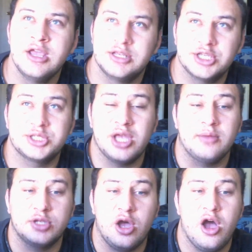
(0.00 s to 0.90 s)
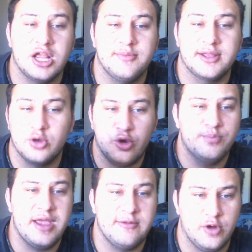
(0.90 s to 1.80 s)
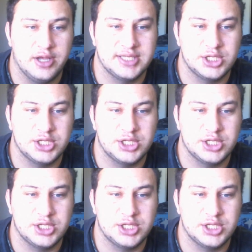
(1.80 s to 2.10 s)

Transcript: just stopped talking about the whole Benoit